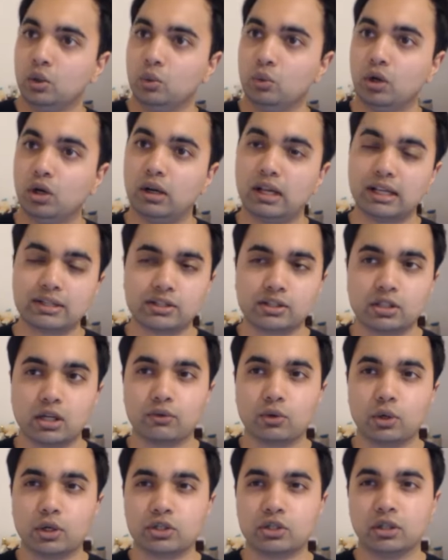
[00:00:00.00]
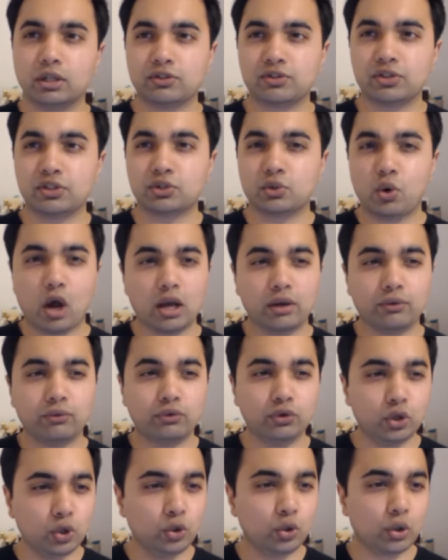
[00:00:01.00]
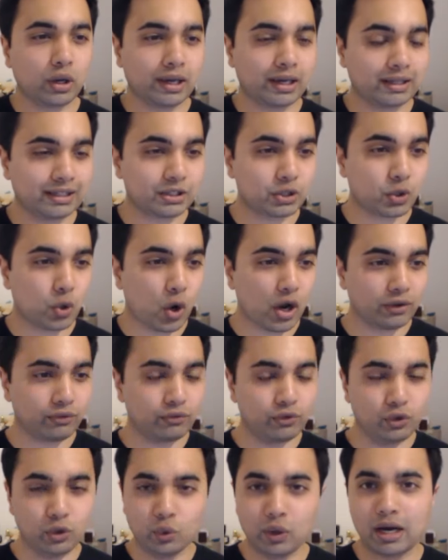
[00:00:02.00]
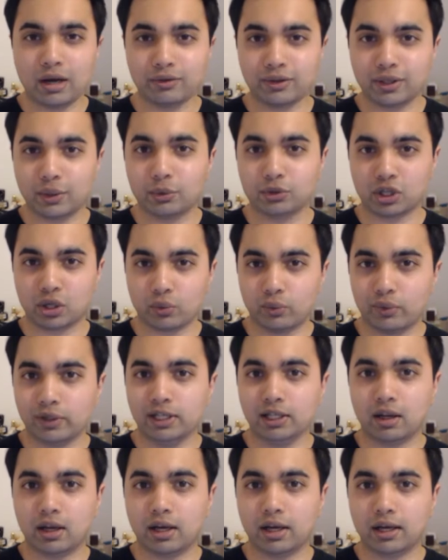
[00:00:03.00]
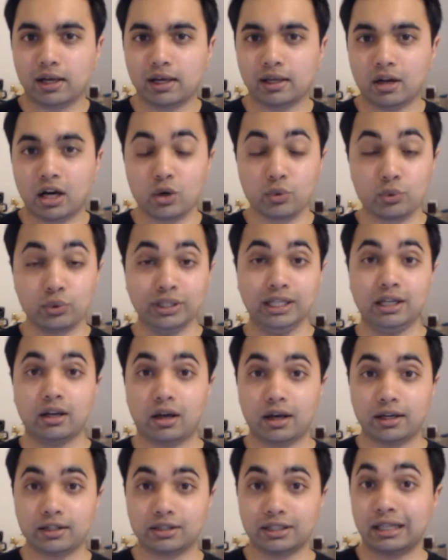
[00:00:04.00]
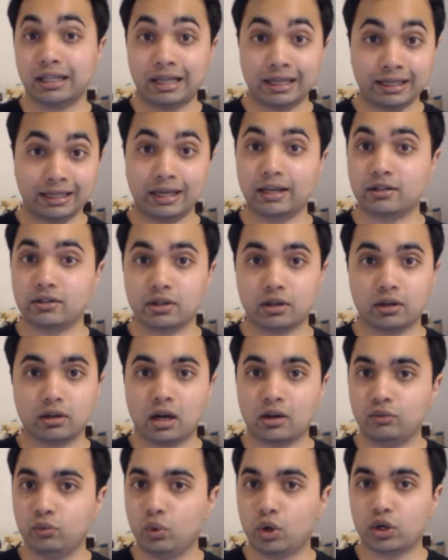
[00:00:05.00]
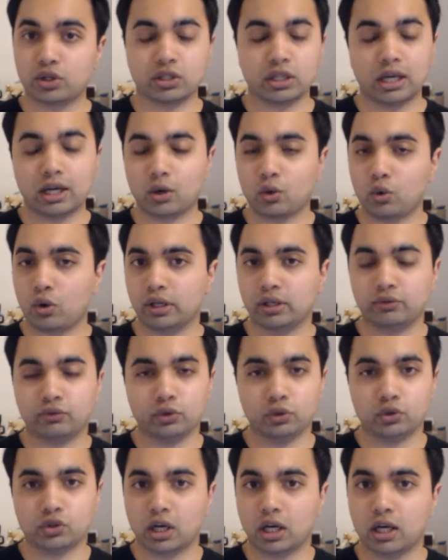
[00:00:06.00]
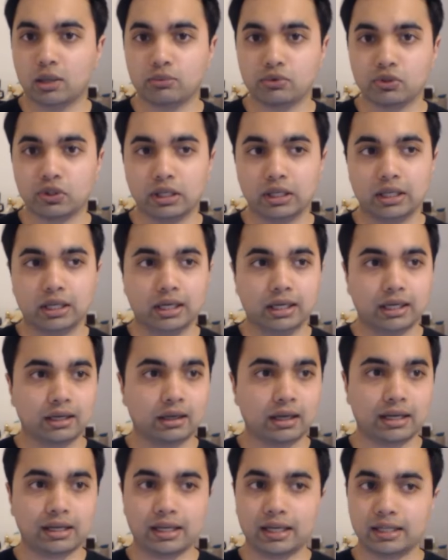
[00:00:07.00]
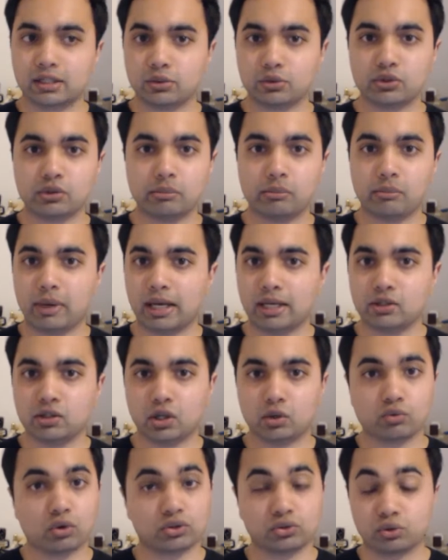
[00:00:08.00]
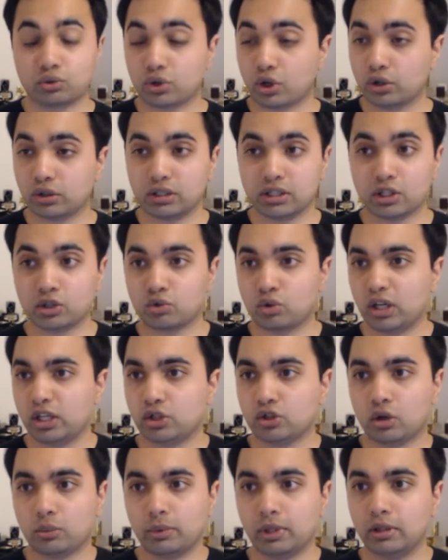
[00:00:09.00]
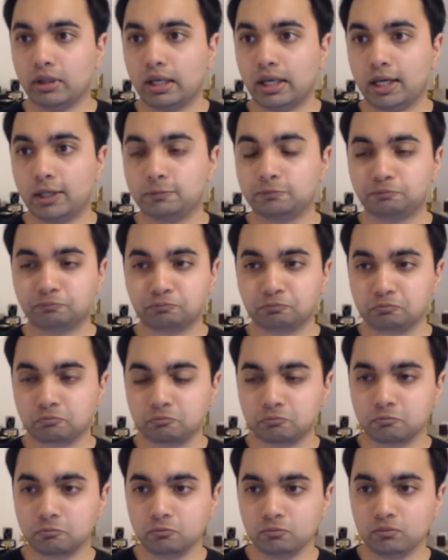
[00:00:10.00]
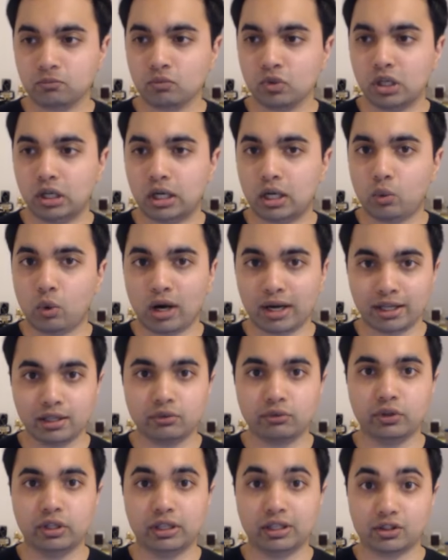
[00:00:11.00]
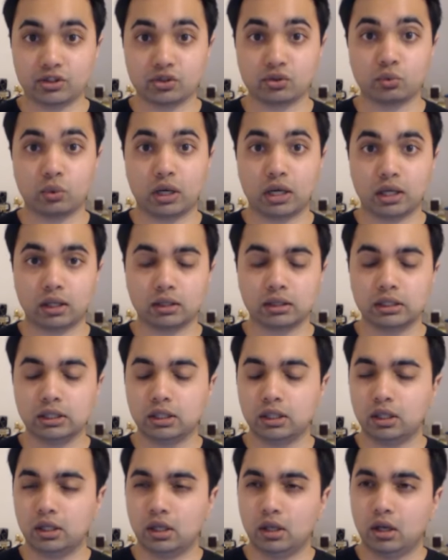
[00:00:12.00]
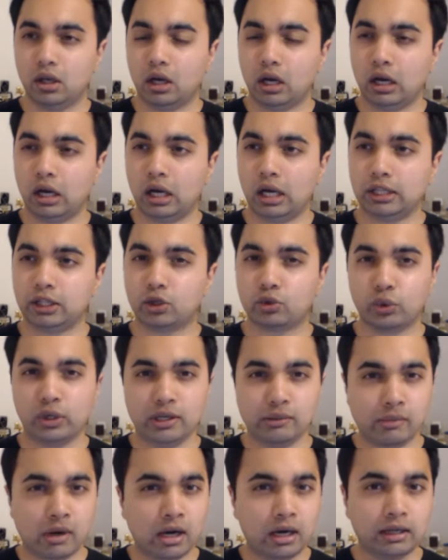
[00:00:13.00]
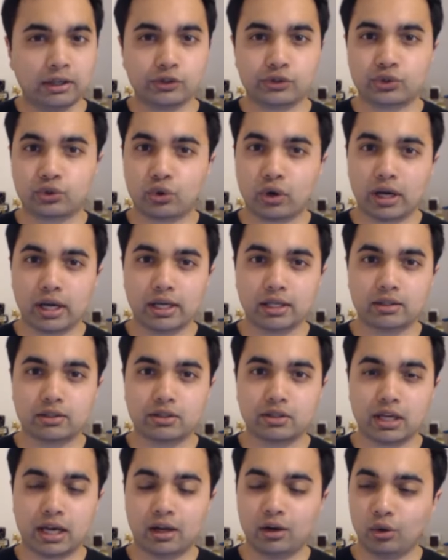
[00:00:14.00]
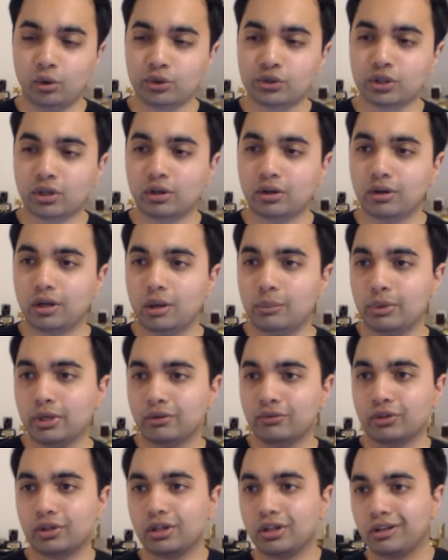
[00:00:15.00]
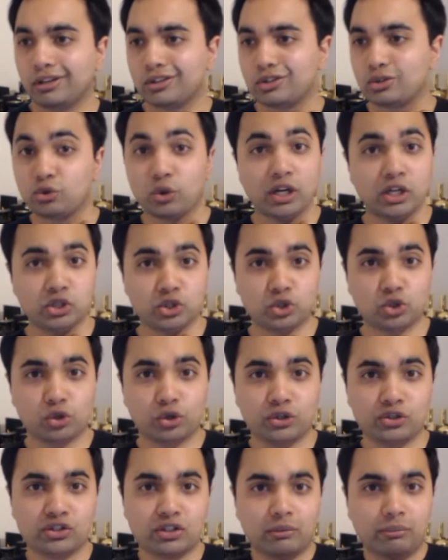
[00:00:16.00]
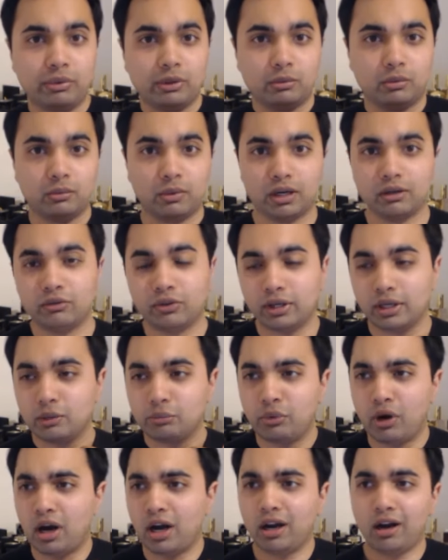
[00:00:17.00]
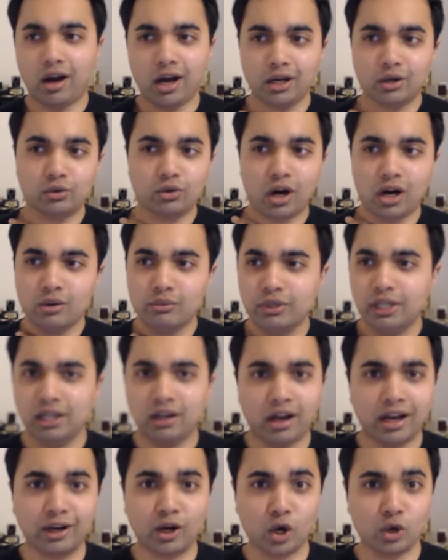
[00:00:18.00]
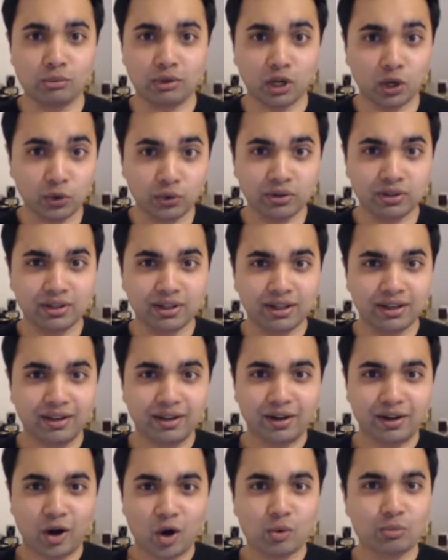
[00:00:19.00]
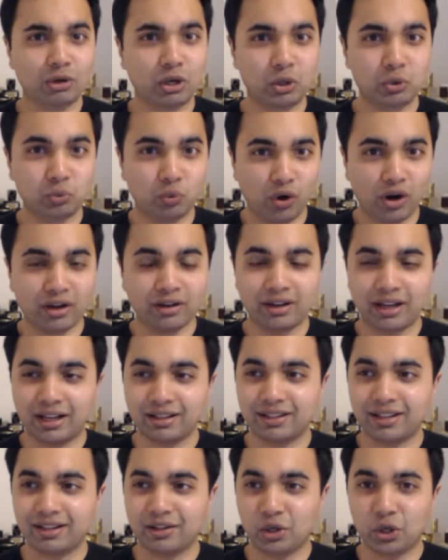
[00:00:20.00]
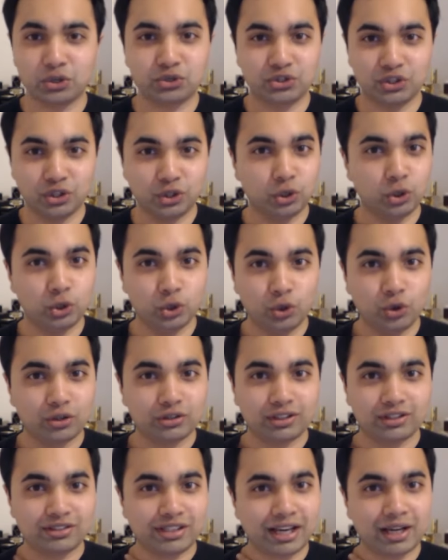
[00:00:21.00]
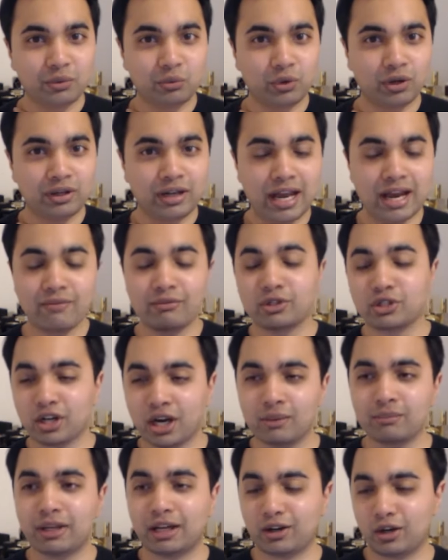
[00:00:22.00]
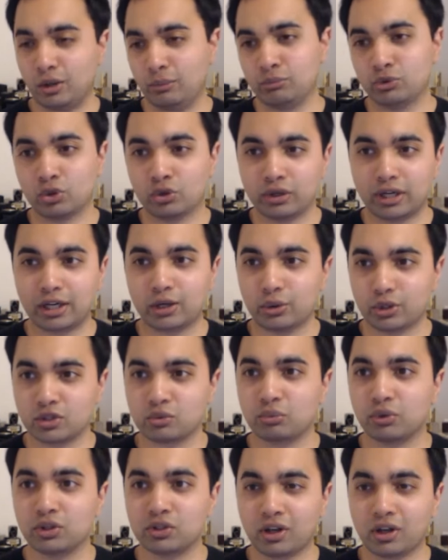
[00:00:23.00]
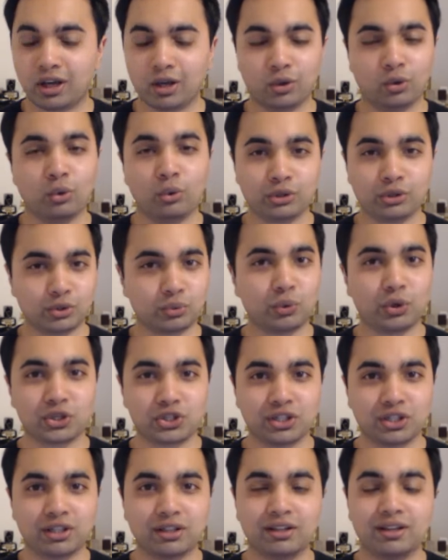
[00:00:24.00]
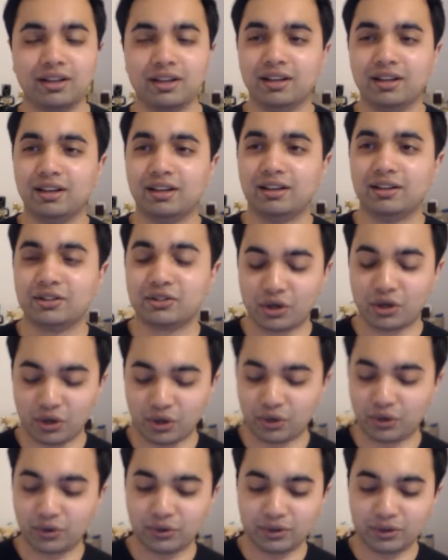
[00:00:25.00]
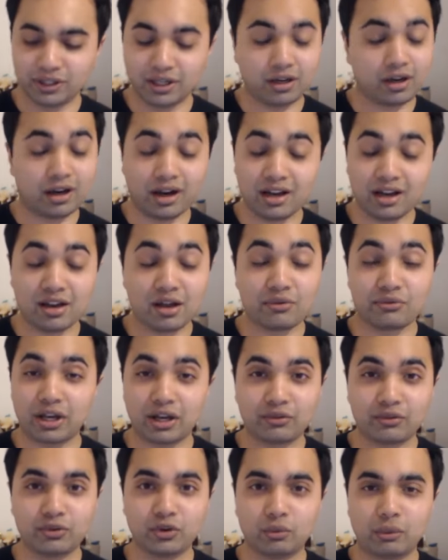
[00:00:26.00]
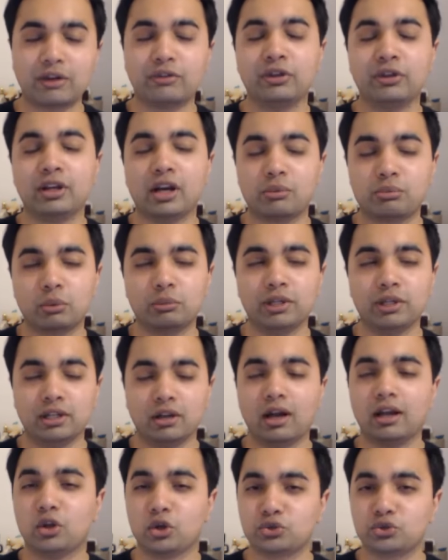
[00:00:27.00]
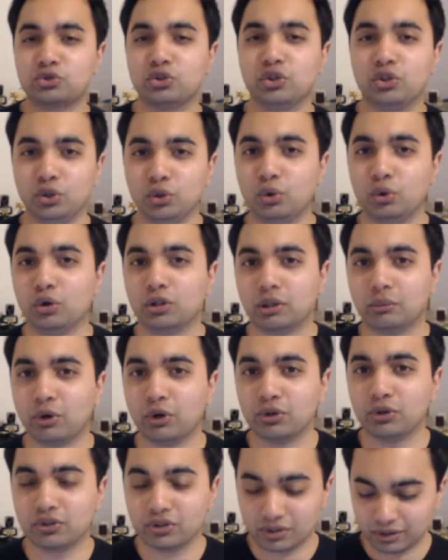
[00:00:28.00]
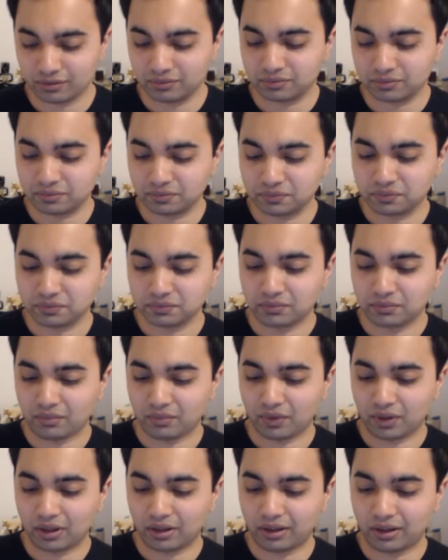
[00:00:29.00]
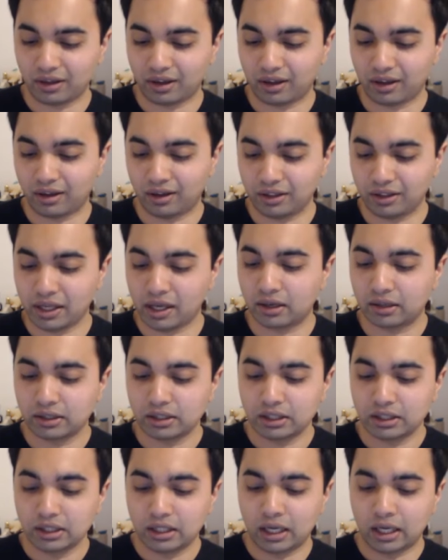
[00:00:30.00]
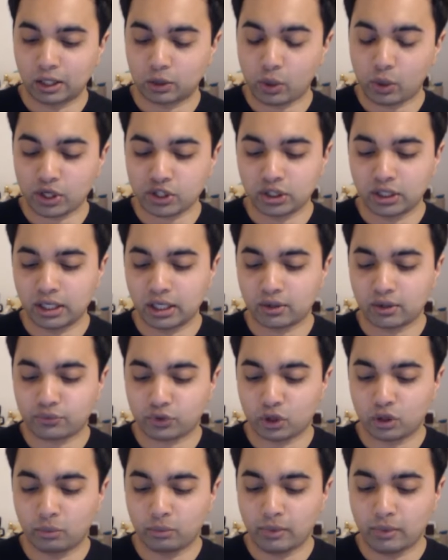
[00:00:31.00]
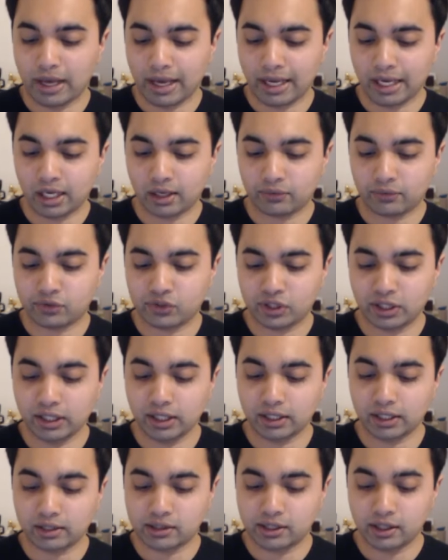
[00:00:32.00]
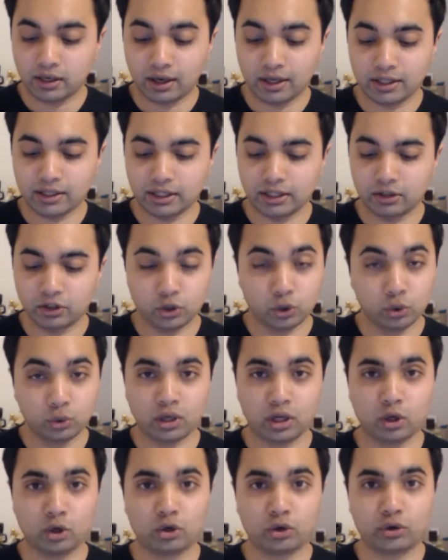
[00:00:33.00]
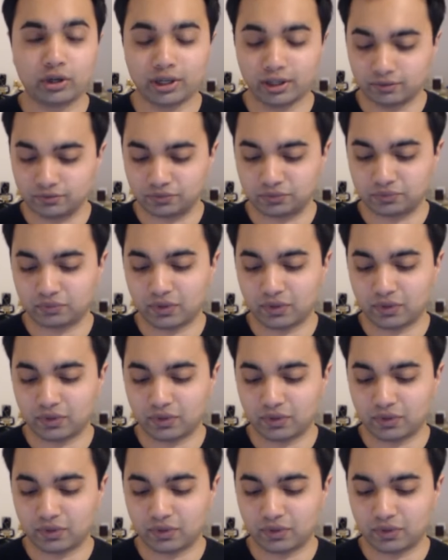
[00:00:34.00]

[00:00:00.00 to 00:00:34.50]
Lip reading: Well, that's a tough question because there's quite a few out there which I really like, and I really liked Gladiator. I've watched that quite a few times. Gladiator is amazing. Russell Crowe did a great job in there. Joaquin Phoenix as well. The Green Mile is great, and also a bit of a strange choice, some people might think, but I really like Home Alone. Home Alone 1 and then Lost in New York, the second one. Every time that comes on at Christmas, I always watch it. So yeah, I love that film. I think I probably like Lost in New York the most. Question here from AFC TID Guna Glory.